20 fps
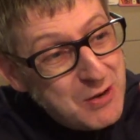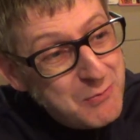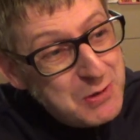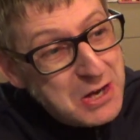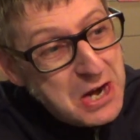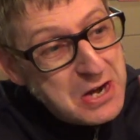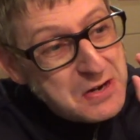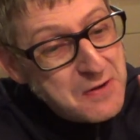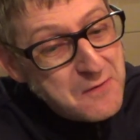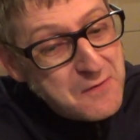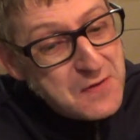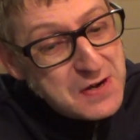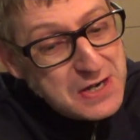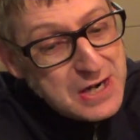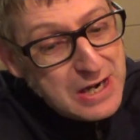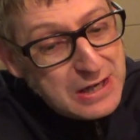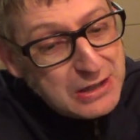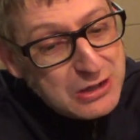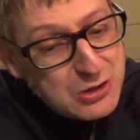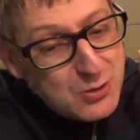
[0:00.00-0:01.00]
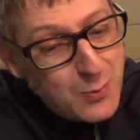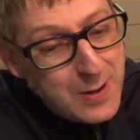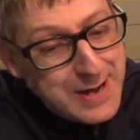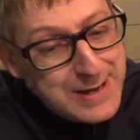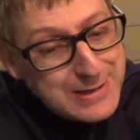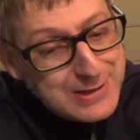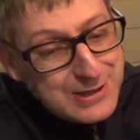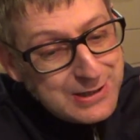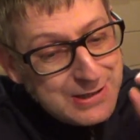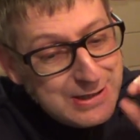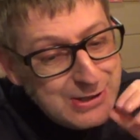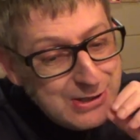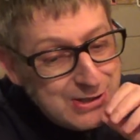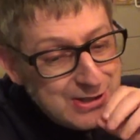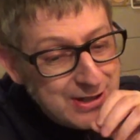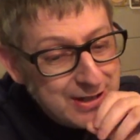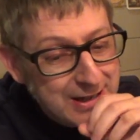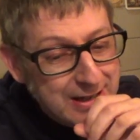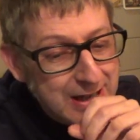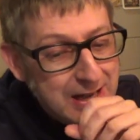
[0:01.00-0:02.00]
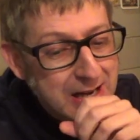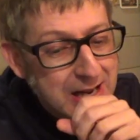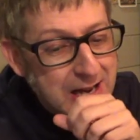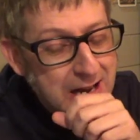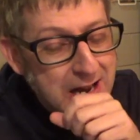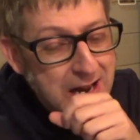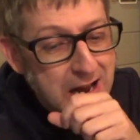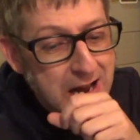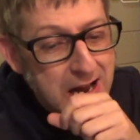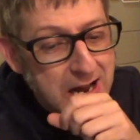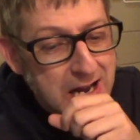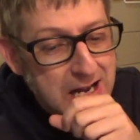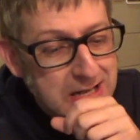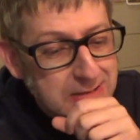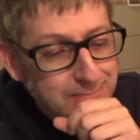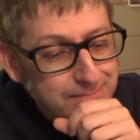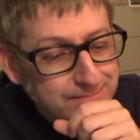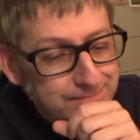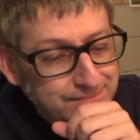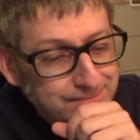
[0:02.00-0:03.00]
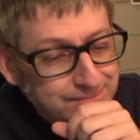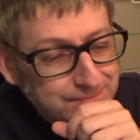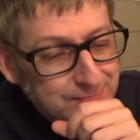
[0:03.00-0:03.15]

I'm getting a vanilla twang to this. It